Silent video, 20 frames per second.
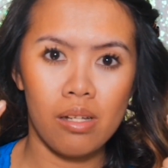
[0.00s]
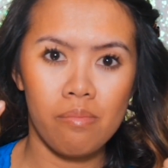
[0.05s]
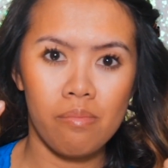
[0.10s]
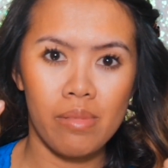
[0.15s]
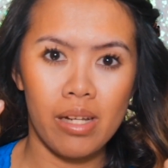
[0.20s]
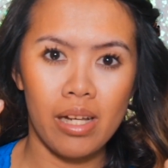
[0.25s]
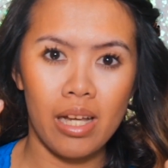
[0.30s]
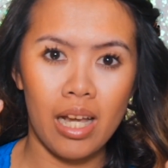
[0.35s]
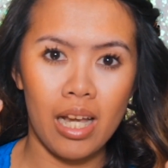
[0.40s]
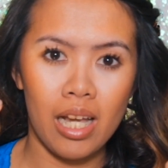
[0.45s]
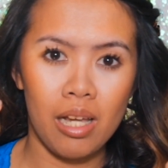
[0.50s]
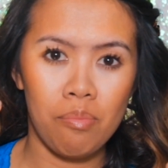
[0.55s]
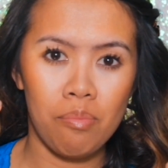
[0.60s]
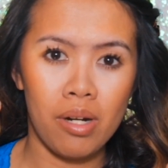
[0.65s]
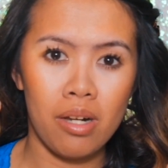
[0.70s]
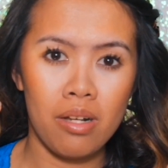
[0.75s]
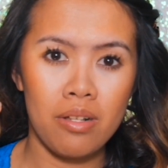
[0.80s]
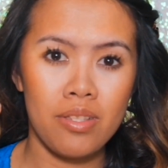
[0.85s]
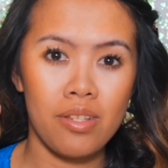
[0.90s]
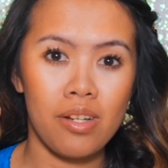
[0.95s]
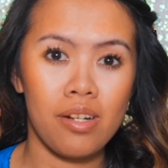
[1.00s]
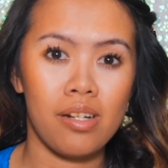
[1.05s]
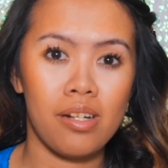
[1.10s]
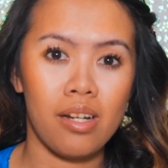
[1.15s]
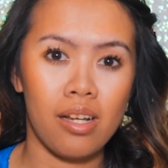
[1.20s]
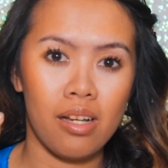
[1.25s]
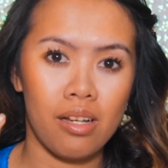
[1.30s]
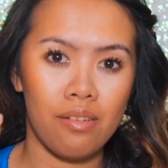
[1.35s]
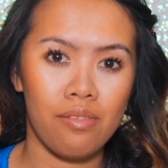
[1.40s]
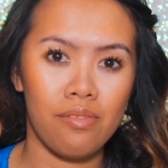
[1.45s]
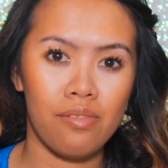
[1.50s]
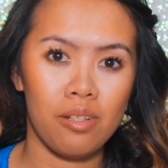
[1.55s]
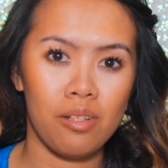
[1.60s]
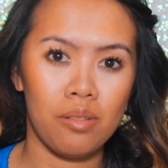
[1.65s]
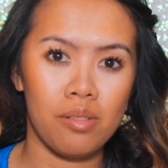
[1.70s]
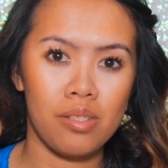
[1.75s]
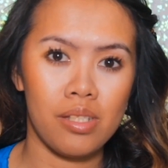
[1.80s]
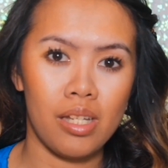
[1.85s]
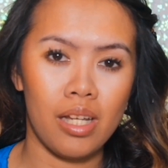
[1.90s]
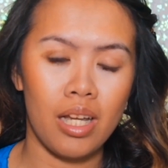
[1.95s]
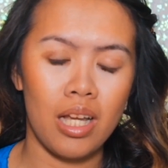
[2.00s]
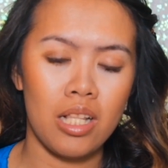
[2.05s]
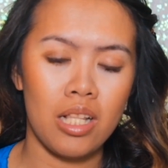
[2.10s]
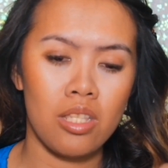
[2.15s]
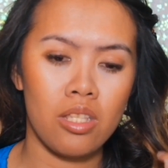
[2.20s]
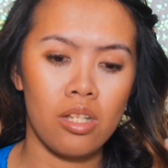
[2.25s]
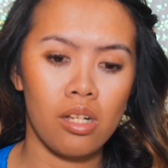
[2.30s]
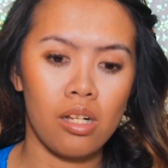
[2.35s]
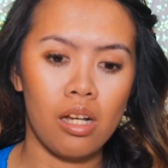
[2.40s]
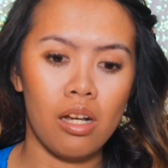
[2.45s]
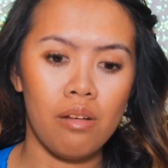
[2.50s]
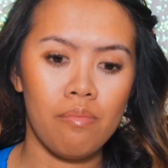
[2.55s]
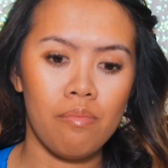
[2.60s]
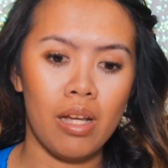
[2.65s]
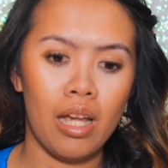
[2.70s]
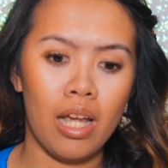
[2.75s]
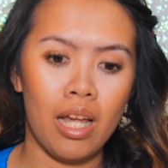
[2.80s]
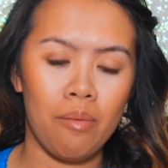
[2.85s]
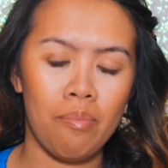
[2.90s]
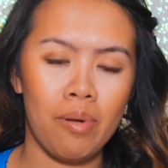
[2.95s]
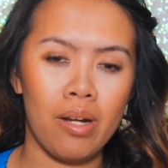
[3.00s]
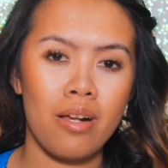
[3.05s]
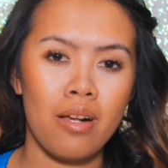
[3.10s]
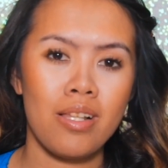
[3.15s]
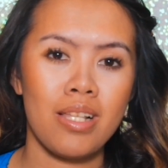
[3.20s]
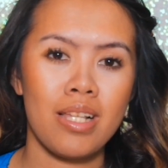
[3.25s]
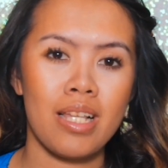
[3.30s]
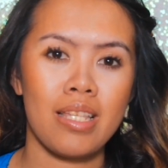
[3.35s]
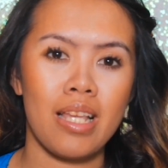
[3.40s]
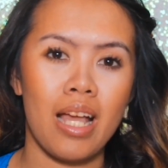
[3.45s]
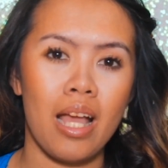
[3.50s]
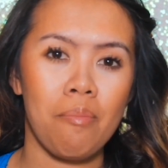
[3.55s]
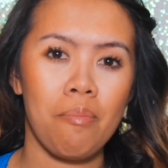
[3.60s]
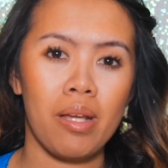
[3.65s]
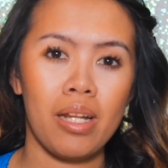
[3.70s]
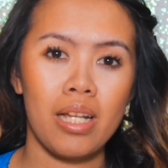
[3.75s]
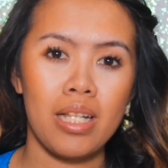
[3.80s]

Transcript: I know it looks and sounds like